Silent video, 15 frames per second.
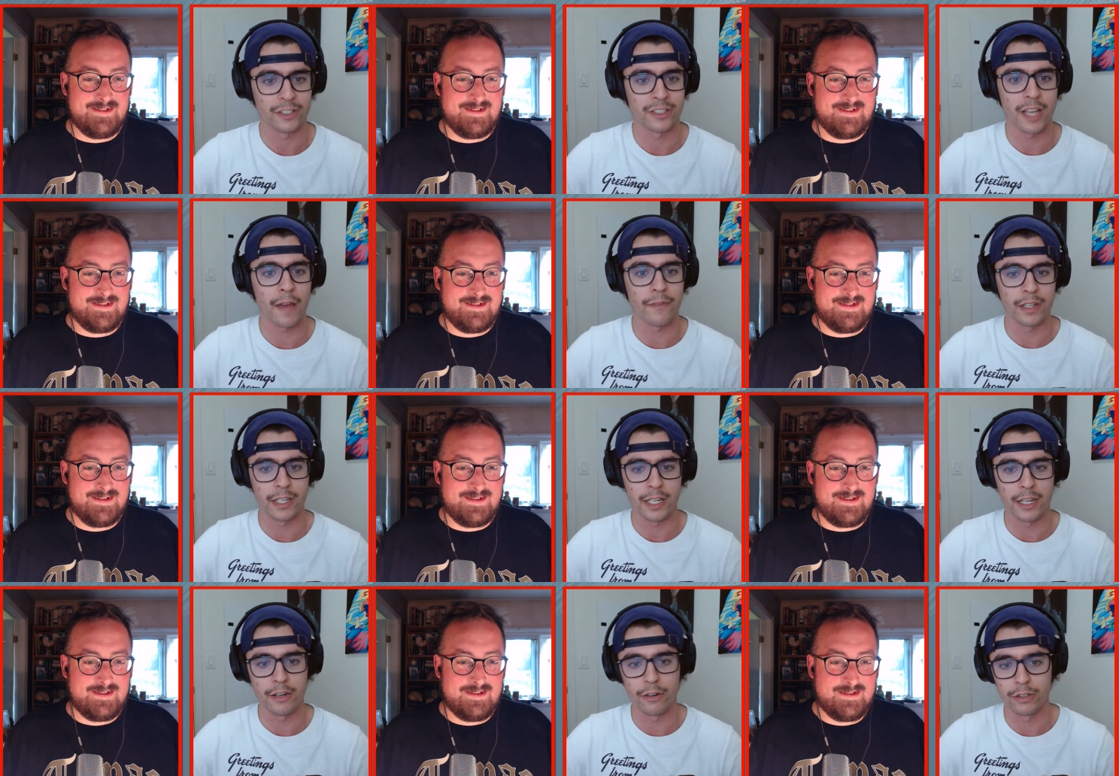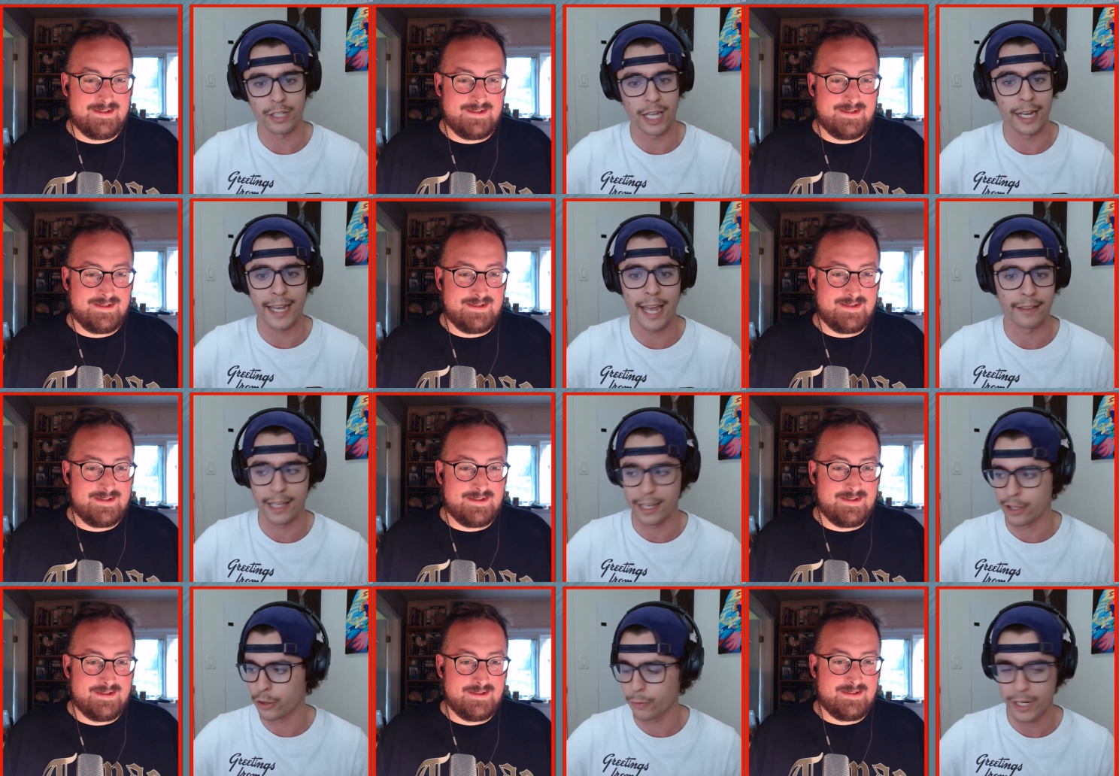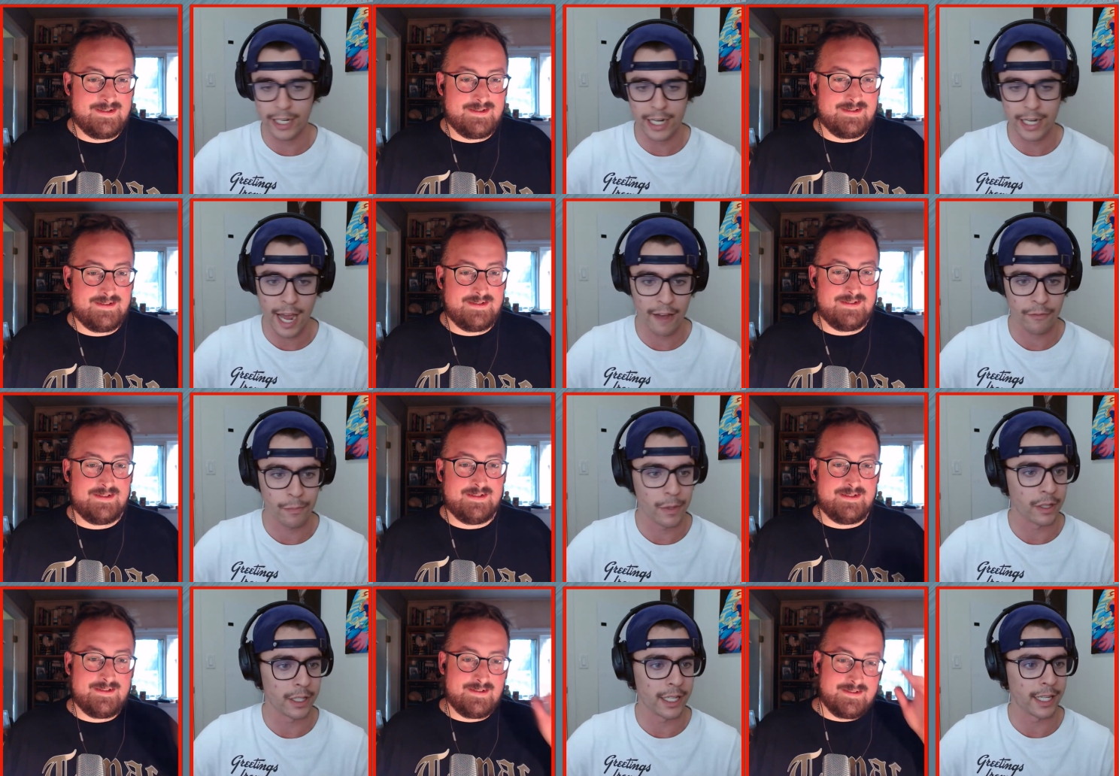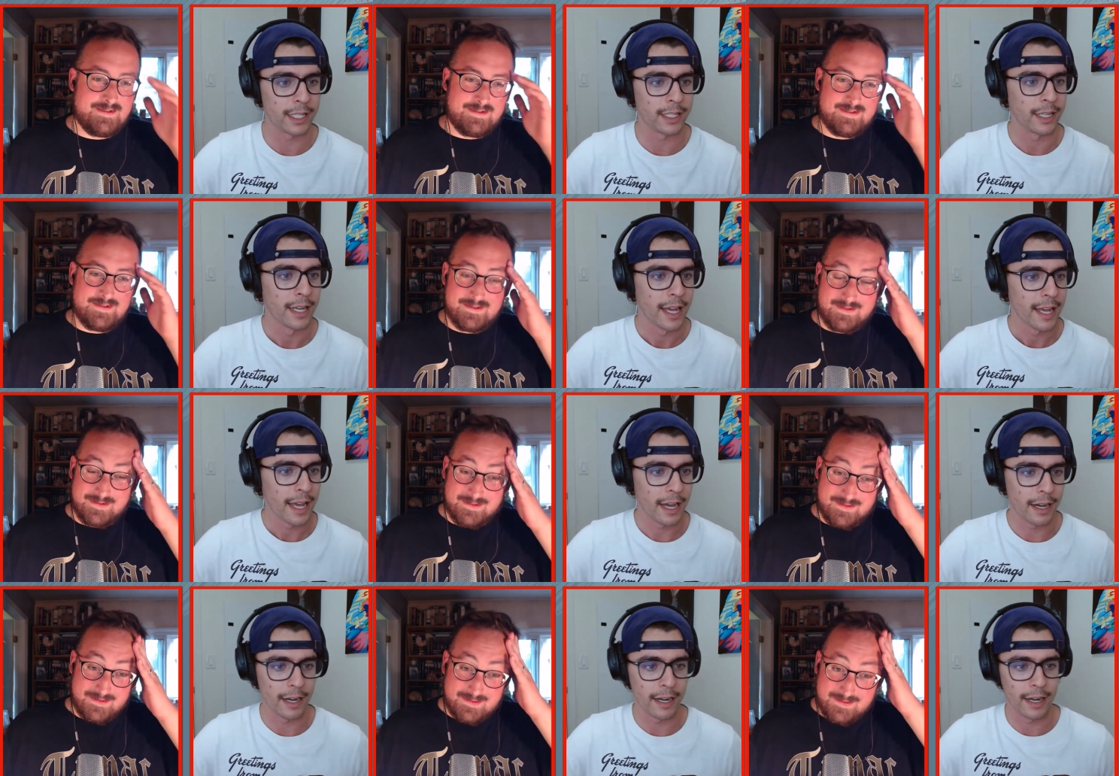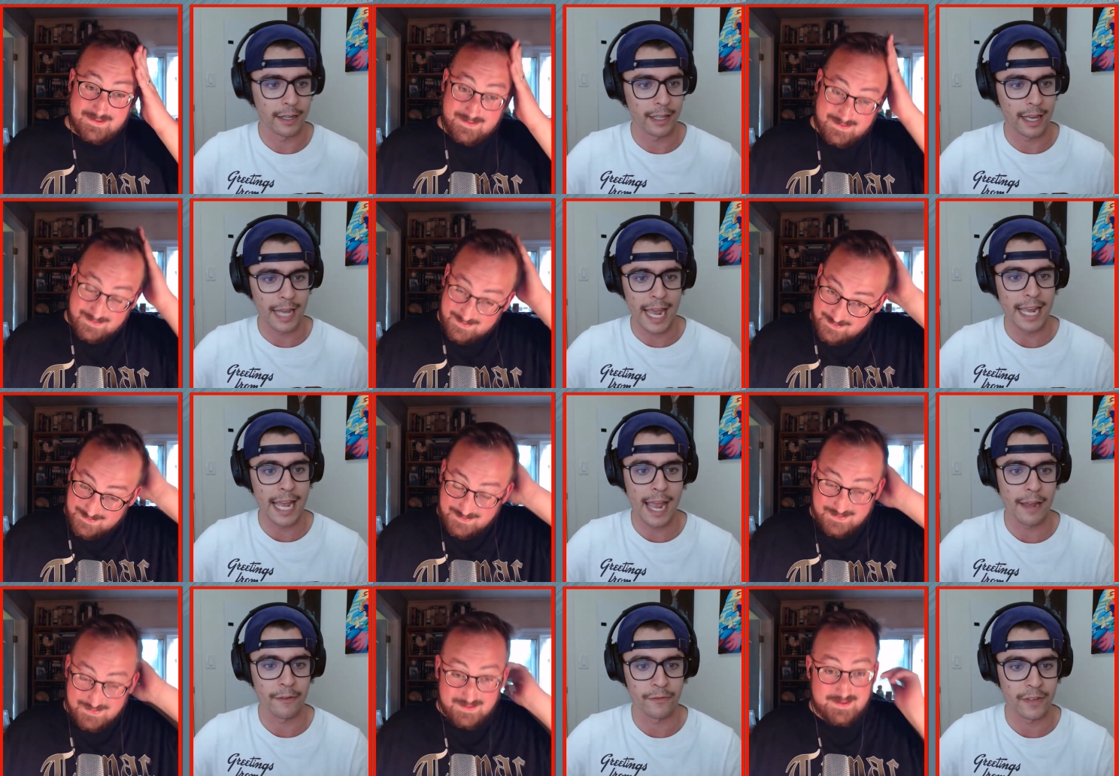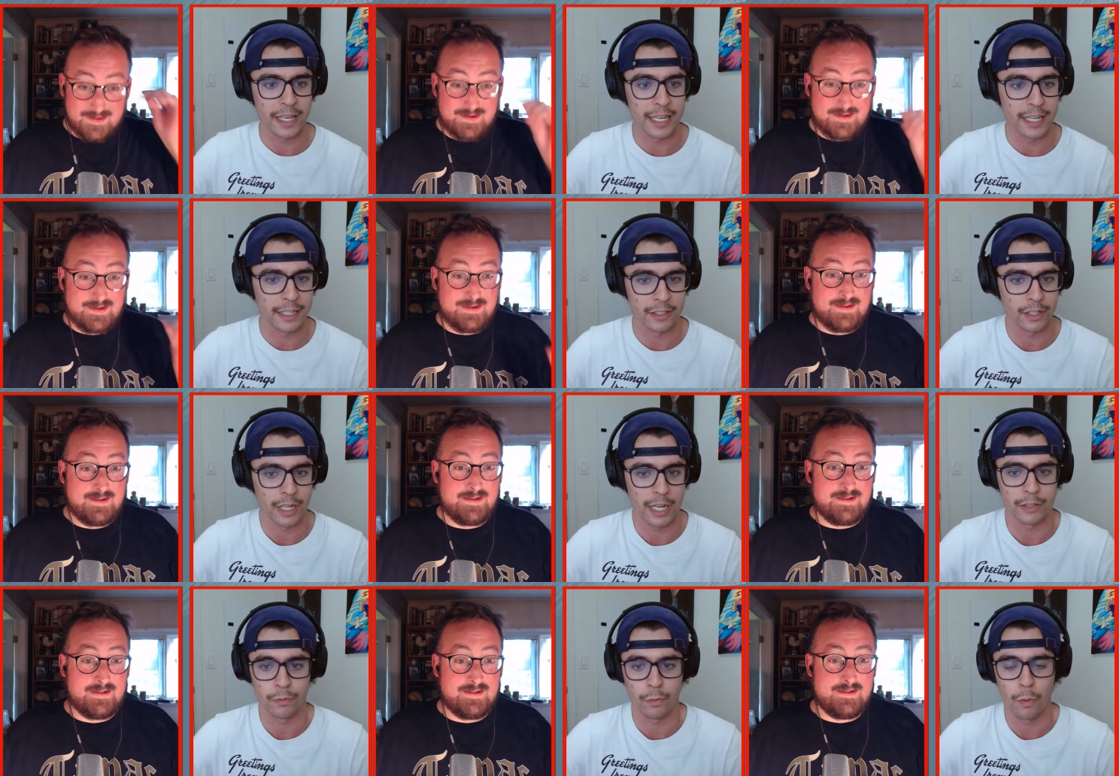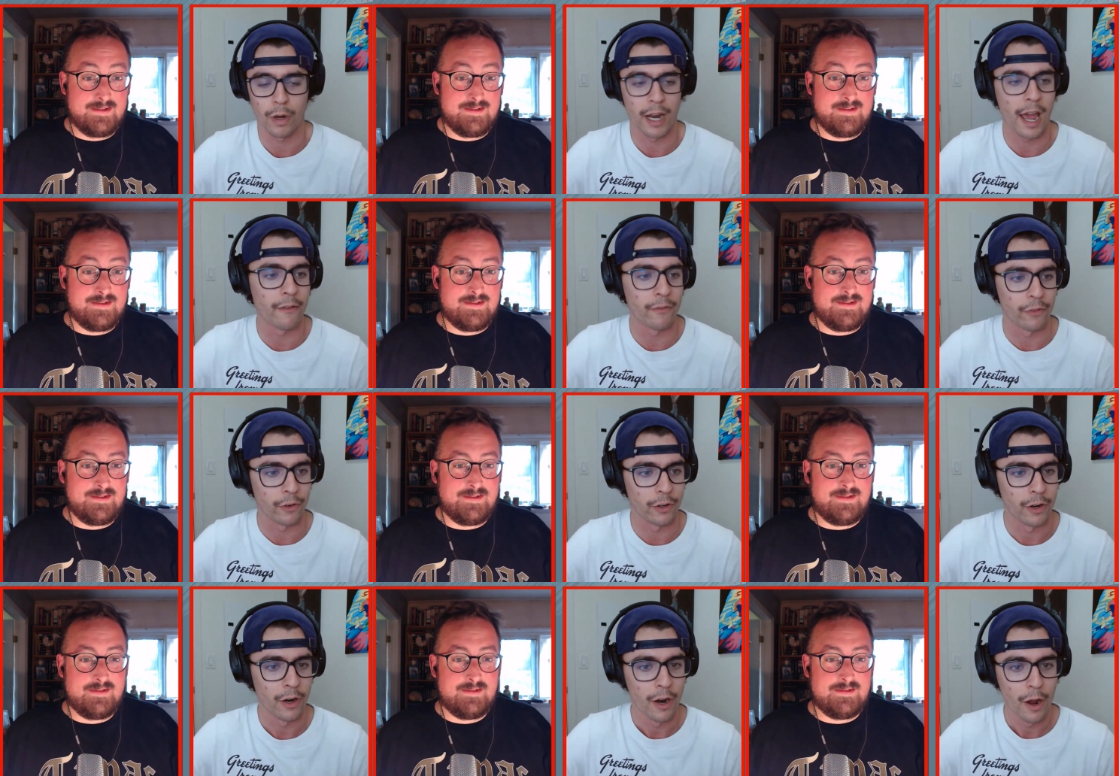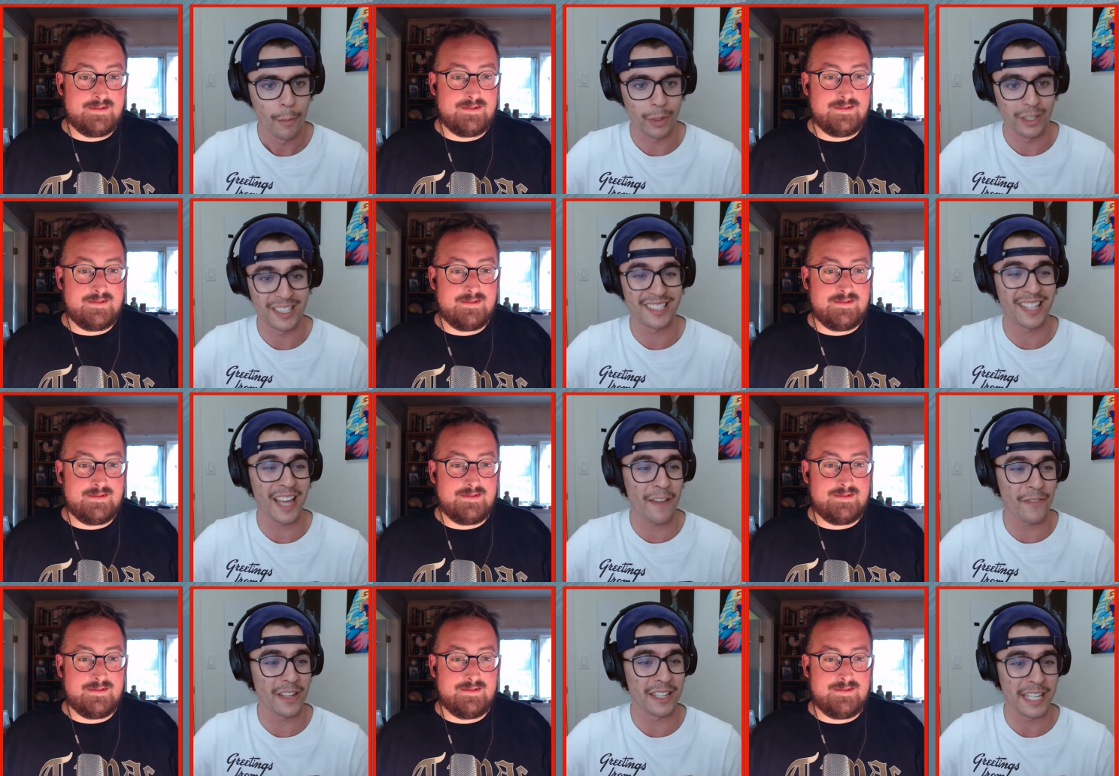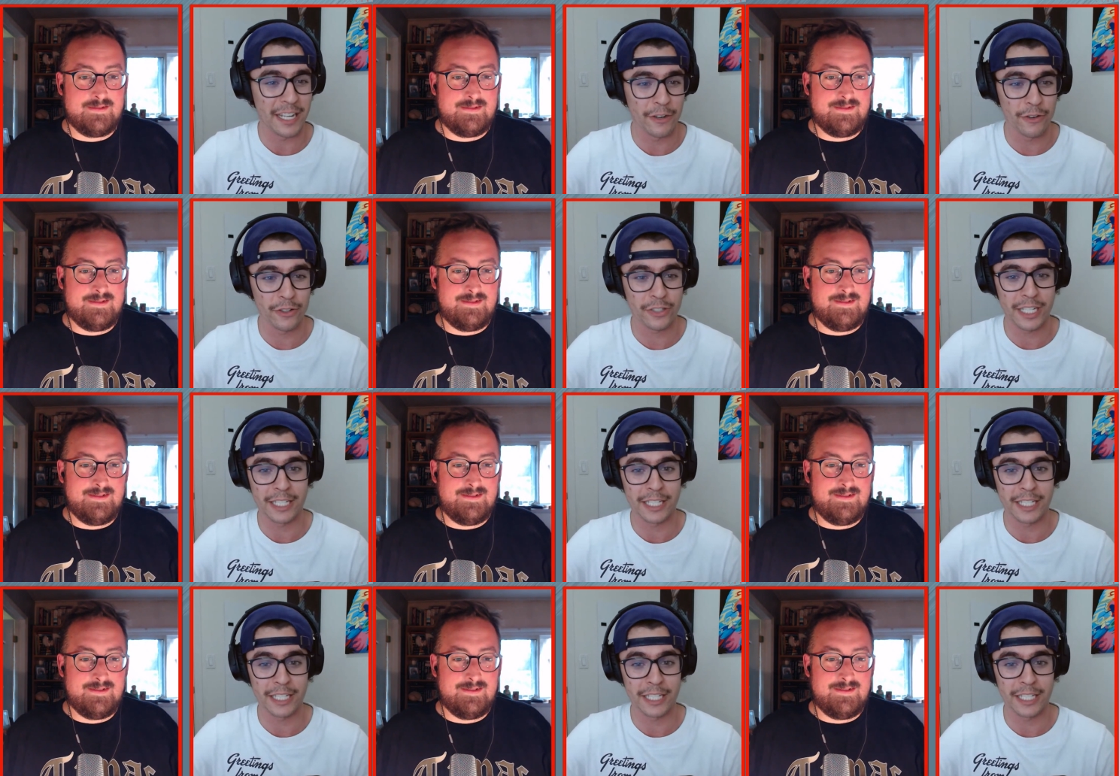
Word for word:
Speaker 1: Seven years, again, like three and a half million uh, AAV is is whatever, but seven years.